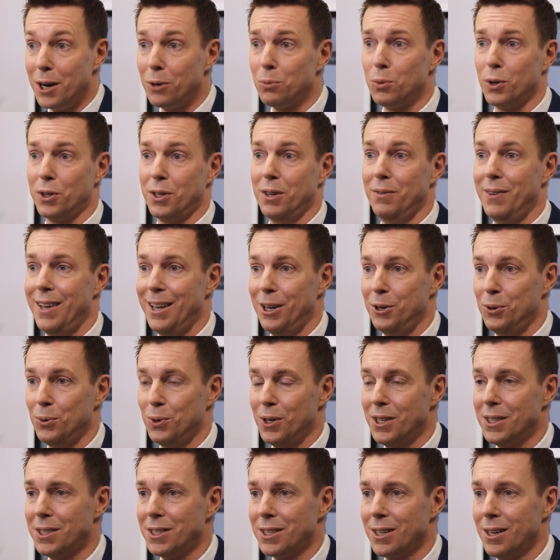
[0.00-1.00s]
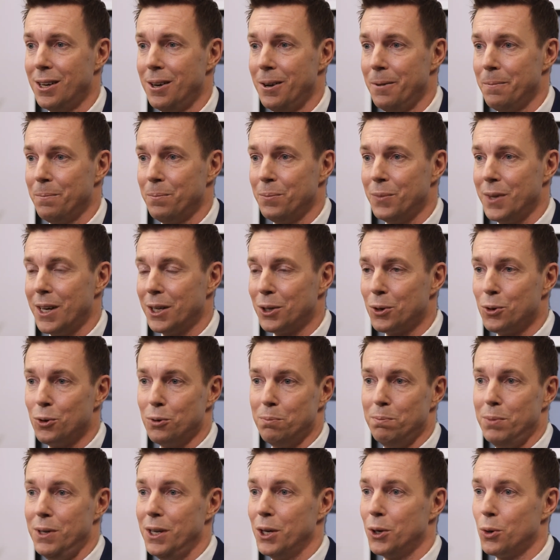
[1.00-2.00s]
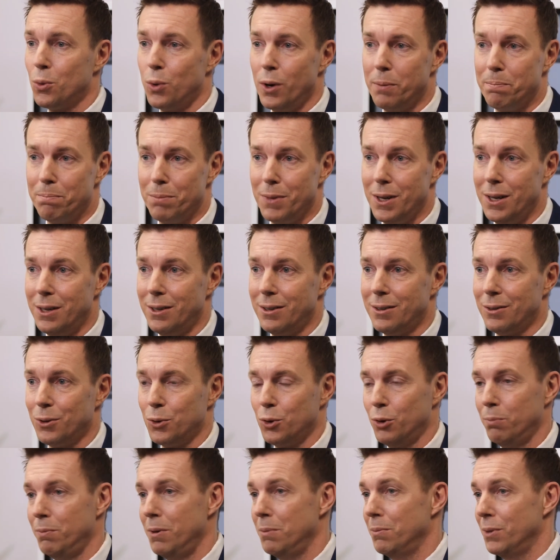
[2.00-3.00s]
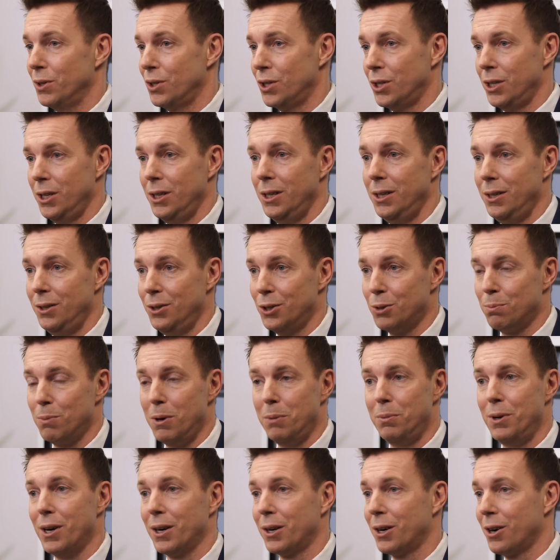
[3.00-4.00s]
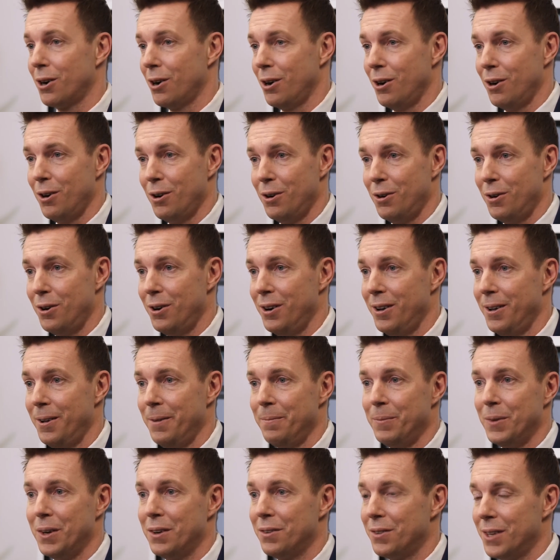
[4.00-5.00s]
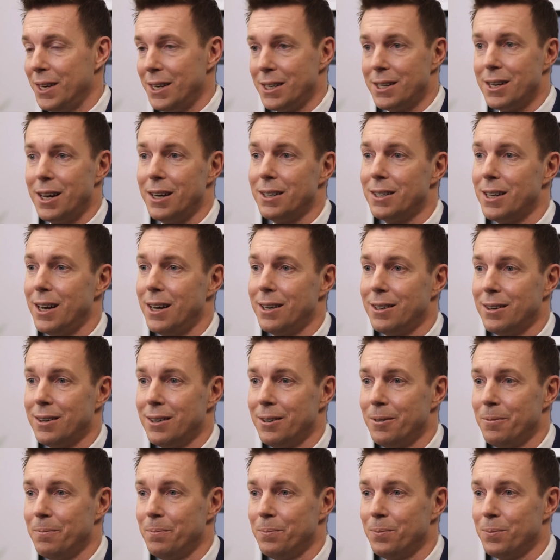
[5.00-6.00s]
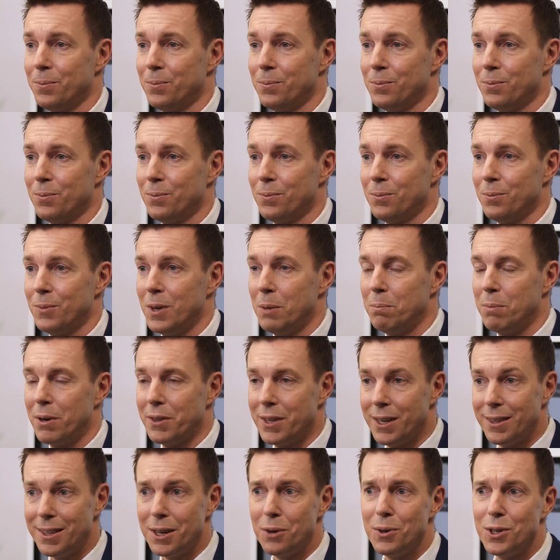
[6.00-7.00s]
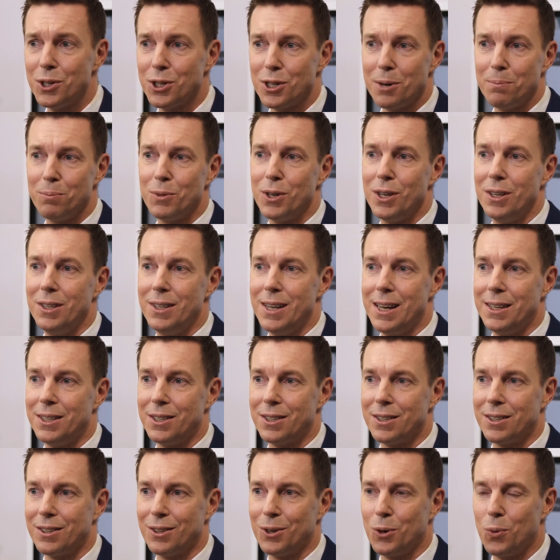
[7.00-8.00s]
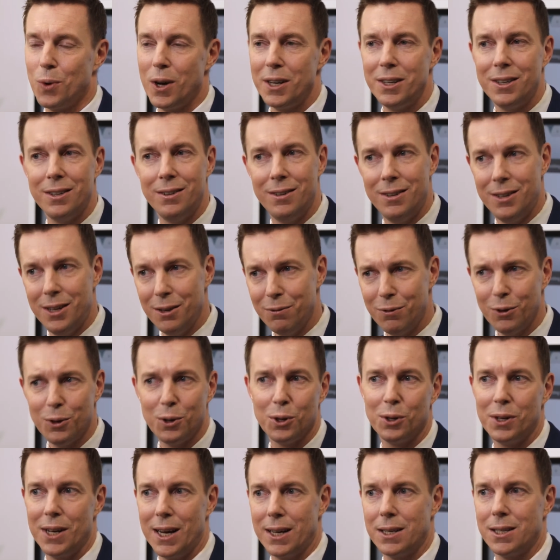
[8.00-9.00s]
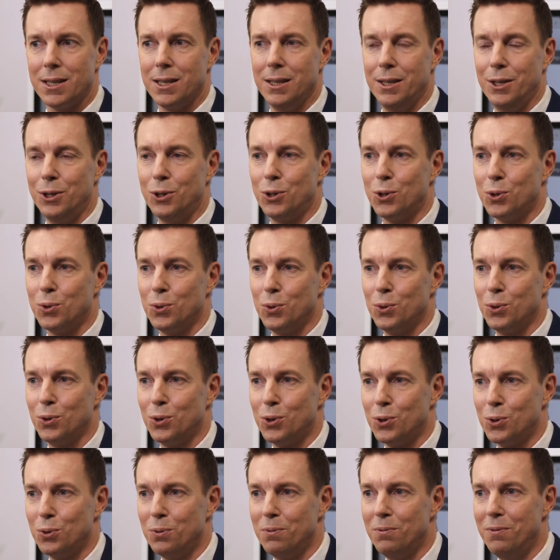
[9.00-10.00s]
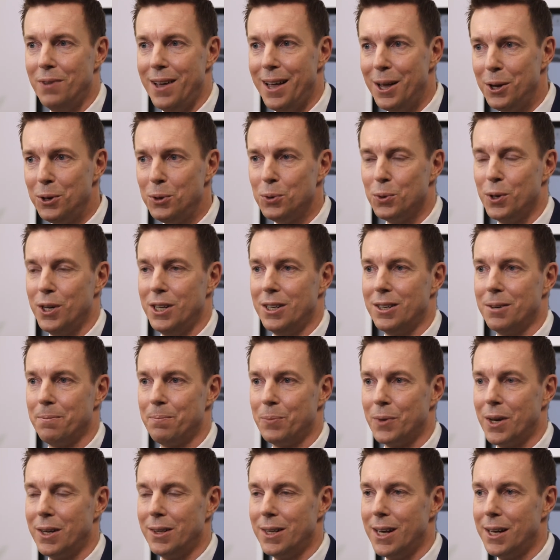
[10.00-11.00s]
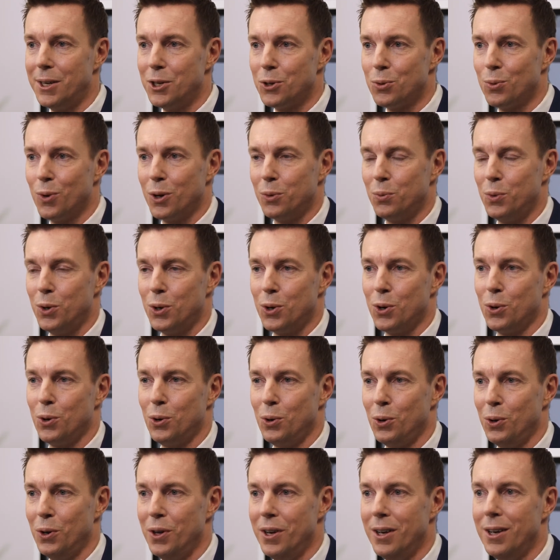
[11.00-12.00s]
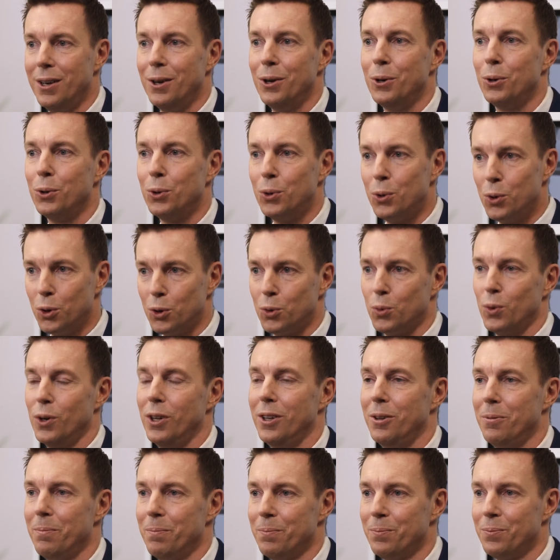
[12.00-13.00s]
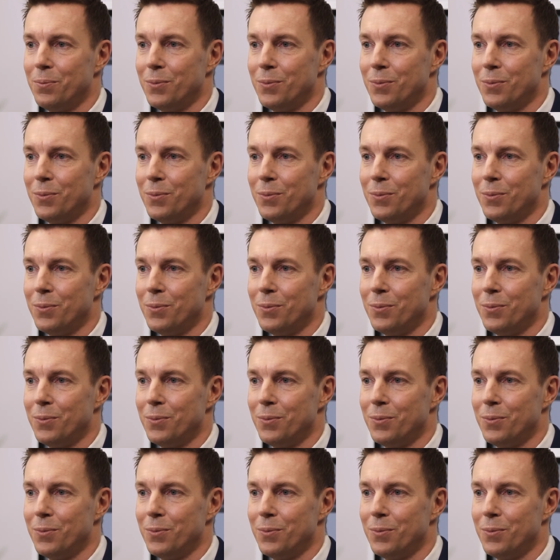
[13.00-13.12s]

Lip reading: out what the value is. That could be equipment, could be machines, maybe a car, things like that. But then there is something that's quite difficult actually to valuate, and that is what we call goodwill.